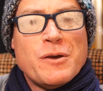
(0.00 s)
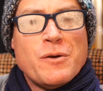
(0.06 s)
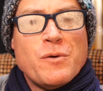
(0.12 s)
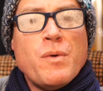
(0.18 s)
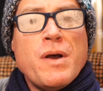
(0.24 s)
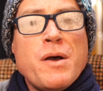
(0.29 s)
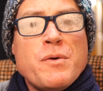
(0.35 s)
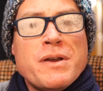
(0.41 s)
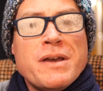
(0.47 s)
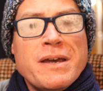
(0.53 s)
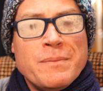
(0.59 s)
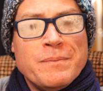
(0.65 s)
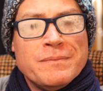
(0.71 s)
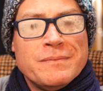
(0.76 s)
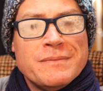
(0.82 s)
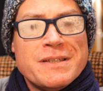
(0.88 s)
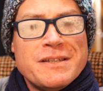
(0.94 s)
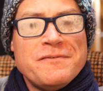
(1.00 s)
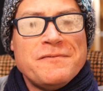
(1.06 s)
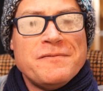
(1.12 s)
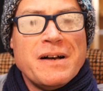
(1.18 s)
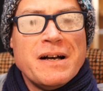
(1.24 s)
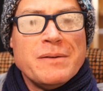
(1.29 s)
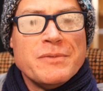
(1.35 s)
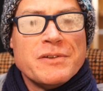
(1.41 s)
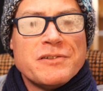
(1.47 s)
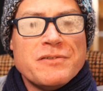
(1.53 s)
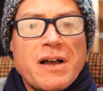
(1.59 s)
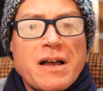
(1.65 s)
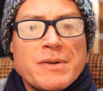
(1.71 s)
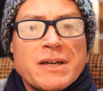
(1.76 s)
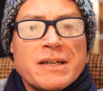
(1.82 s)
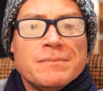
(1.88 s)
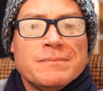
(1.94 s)
Welcome to Pharma
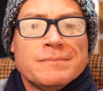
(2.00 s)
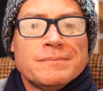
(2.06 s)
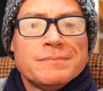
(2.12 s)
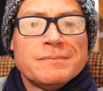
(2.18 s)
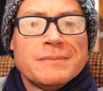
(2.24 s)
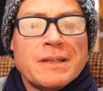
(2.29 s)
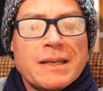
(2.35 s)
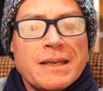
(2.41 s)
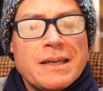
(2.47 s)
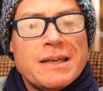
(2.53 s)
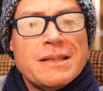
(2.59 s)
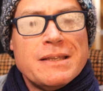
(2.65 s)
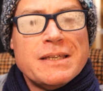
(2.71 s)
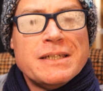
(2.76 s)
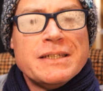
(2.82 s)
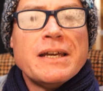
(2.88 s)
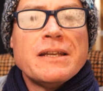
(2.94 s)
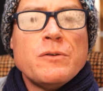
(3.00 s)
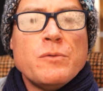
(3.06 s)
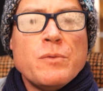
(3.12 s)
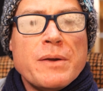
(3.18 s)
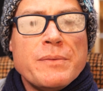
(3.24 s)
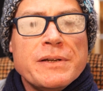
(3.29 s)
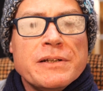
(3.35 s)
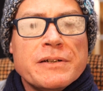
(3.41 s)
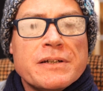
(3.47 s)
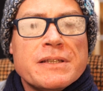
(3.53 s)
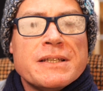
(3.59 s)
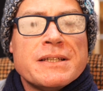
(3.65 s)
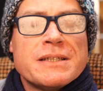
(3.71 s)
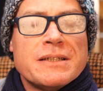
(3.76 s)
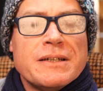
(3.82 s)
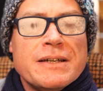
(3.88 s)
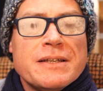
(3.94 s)
Drama, the channel where we look at the
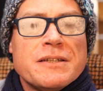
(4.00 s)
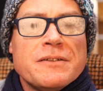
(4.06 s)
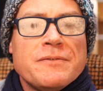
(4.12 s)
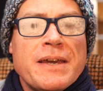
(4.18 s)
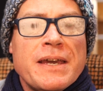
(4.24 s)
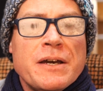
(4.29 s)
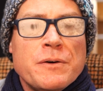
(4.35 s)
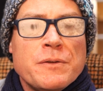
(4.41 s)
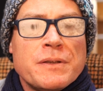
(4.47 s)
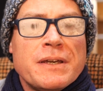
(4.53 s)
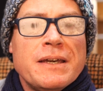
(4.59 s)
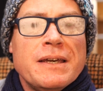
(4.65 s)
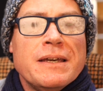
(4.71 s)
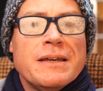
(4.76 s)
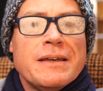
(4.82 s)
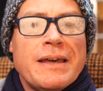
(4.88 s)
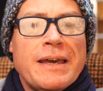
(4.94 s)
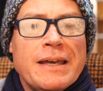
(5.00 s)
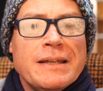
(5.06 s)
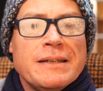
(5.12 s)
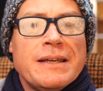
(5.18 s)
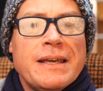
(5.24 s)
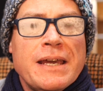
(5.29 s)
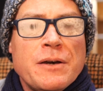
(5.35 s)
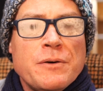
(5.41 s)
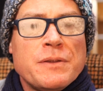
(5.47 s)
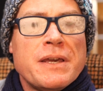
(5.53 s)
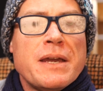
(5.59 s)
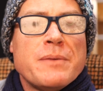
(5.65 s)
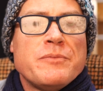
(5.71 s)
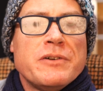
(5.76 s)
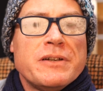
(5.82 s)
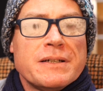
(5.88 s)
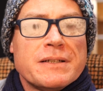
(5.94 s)
science of healthcare and
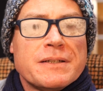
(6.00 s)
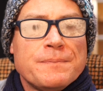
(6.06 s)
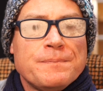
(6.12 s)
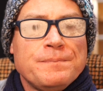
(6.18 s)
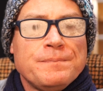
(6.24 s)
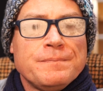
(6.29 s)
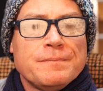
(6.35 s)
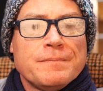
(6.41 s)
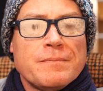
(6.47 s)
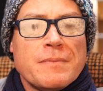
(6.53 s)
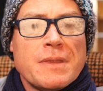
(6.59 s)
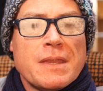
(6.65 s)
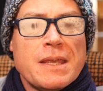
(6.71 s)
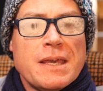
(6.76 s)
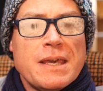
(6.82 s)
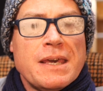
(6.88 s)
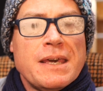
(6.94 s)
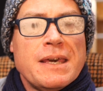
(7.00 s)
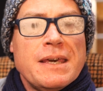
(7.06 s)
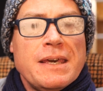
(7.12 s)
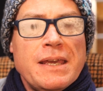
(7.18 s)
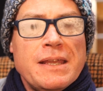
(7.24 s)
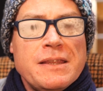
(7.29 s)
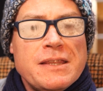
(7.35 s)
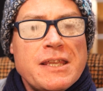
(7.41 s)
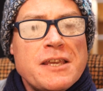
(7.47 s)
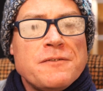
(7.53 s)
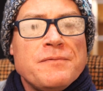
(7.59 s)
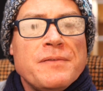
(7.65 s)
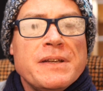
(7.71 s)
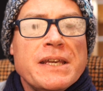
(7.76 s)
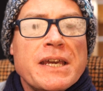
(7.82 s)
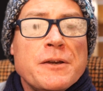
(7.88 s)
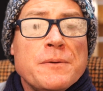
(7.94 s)
healthcare products. In this
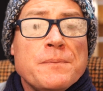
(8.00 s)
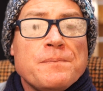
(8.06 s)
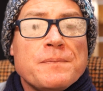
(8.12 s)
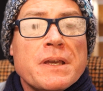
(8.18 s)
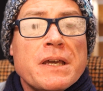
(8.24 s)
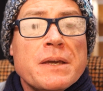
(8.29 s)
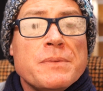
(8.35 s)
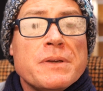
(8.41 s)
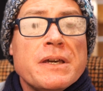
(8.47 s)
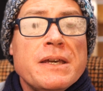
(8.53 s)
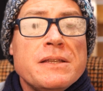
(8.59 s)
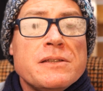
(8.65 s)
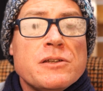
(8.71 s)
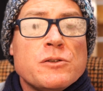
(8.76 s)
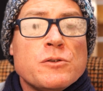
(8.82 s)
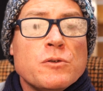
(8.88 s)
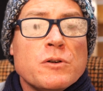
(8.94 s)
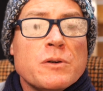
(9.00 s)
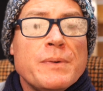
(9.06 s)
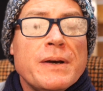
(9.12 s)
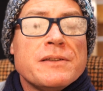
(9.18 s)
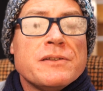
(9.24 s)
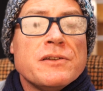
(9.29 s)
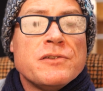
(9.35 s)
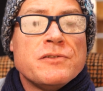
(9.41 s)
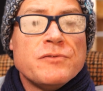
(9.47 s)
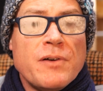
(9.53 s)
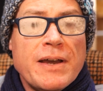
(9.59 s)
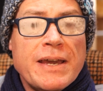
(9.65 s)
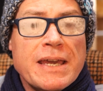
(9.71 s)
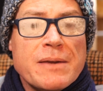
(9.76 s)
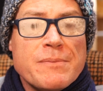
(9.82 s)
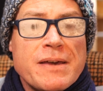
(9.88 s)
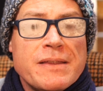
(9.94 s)
video, I'm going to talk about a
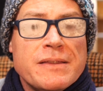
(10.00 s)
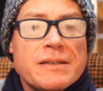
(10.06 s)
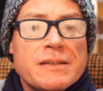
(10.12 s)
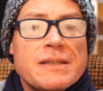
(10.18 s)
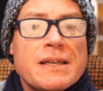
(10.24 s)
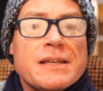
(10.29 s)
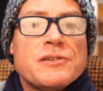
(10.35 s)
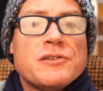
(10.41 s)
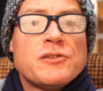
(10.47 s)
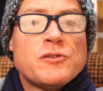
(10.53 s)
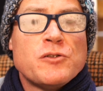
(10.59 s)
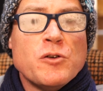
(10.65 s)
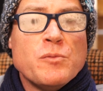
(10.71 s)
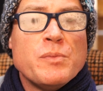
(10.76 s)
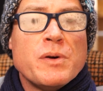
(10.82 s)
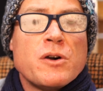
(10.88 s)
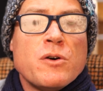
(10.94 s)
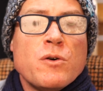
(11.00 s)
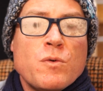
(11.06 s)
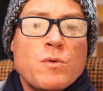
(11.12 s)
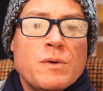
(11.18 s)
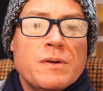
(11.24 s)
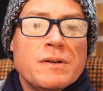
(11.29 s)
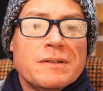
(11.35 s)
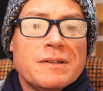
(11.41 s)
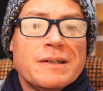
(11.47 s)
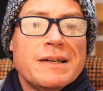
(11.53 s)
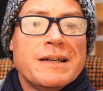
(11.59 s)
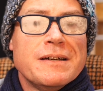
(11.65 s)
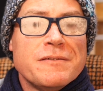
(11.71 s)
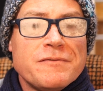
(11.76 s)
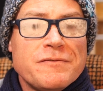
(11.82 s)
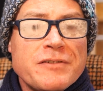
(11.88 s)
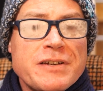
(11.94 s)
drying method that's super cool,
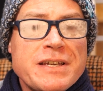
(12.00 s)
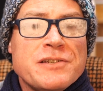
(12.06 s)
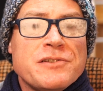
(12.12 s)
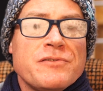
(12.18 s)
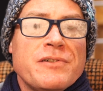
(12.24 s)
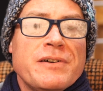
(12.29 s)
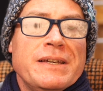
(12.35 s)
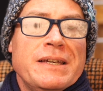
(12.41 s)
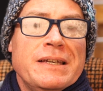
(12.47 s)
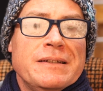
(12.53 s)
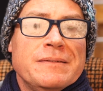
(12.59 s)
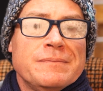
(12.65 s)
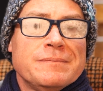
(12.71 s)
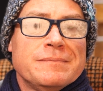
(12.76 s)
freeze drying.